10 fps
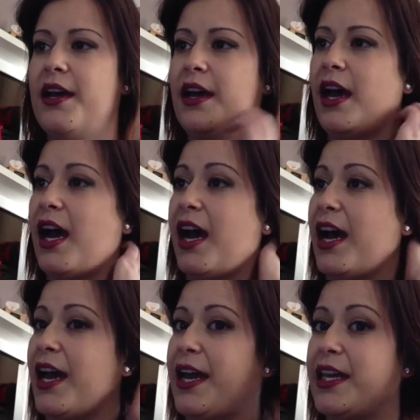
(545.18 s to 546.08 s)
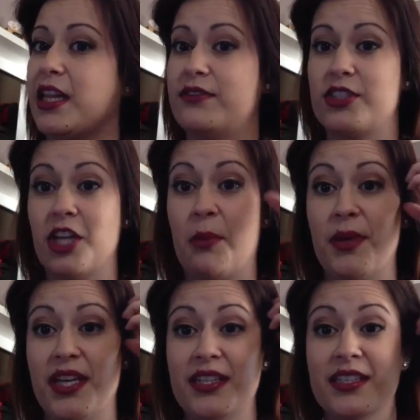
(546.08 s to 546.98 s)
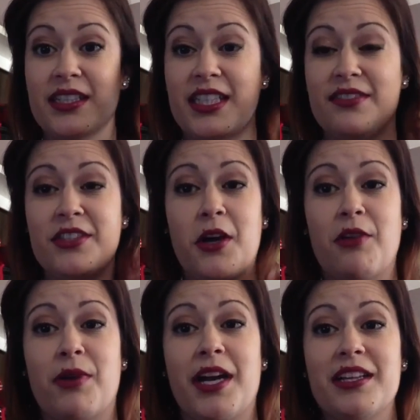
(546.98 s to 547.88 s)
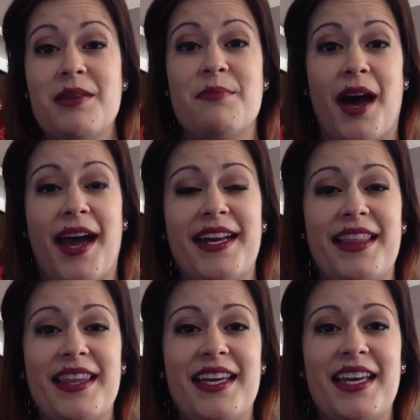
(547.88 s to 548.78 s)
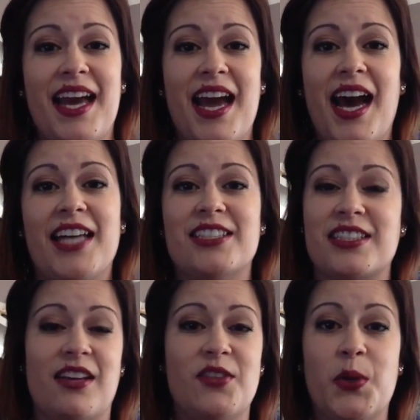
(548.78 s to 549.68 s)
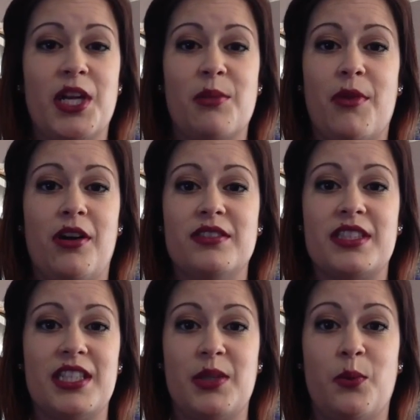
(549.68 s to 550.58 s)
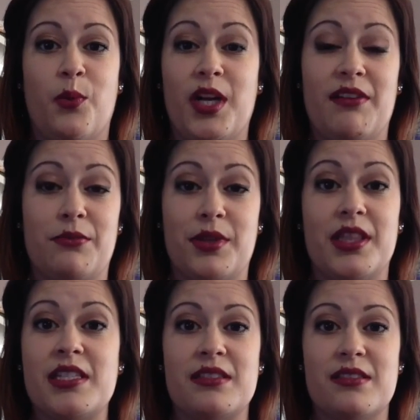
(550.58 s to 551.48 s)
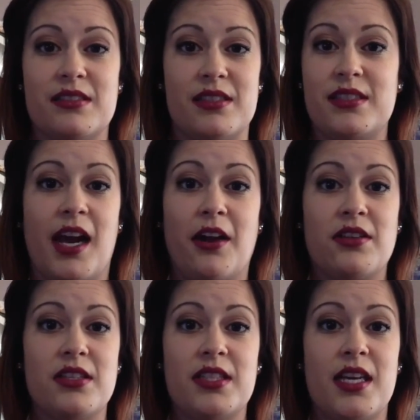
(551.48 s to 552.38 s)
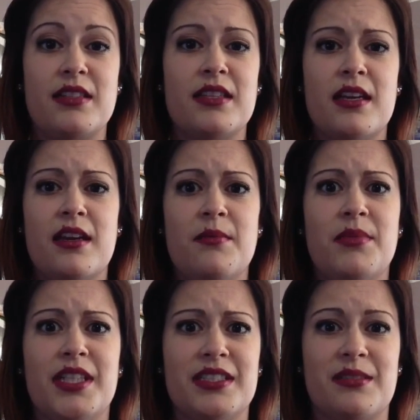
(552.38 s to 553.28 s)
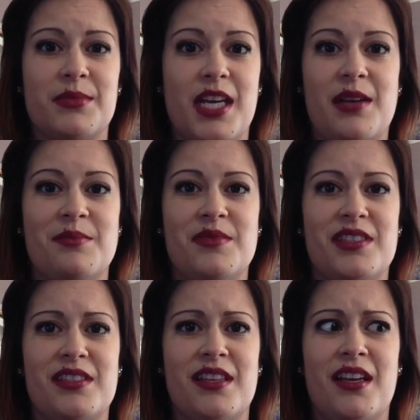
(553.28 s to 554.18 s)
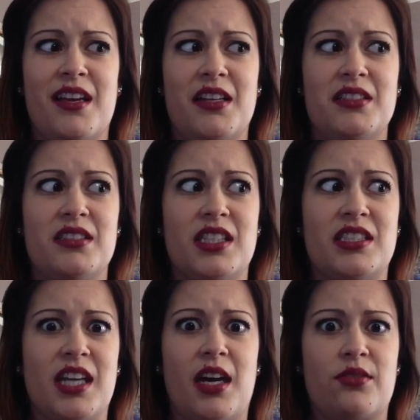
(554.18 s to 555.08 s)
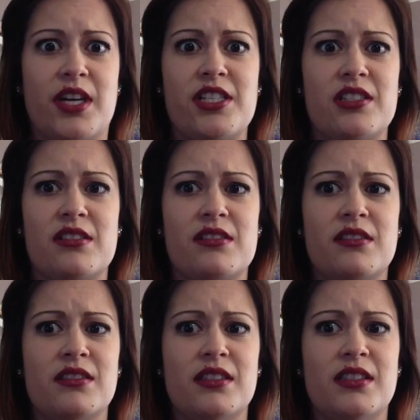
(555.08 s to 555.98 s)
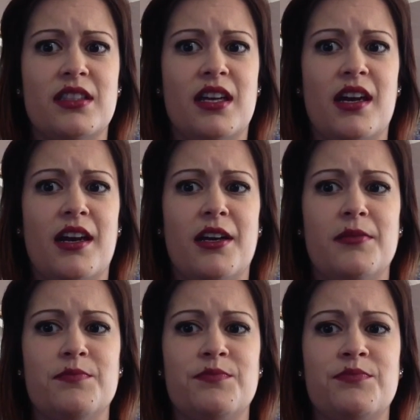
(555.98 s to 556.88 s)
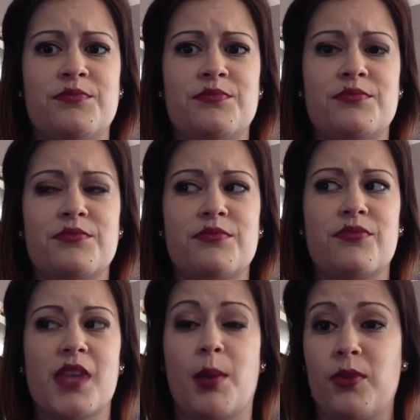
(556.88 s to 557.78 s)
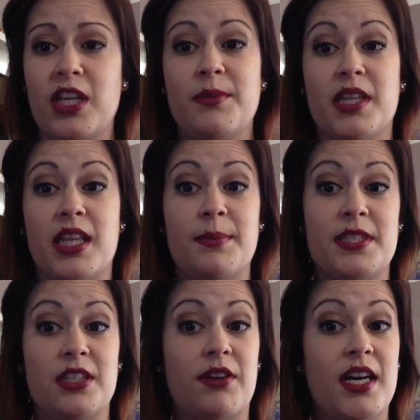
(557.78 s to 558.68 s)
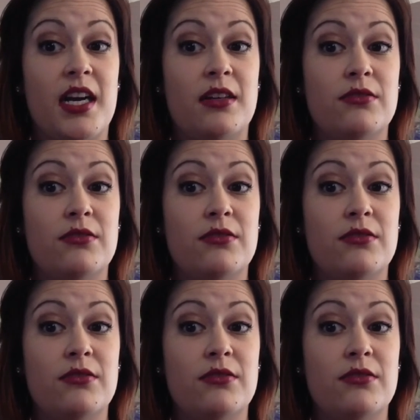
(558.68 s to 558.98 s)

I love shopping. Even though I rarely buy anything, I just love going to the mall and seeing what everyone thinks is in style these days, because sometimes it's outrageous. I'm really into lipstick right now.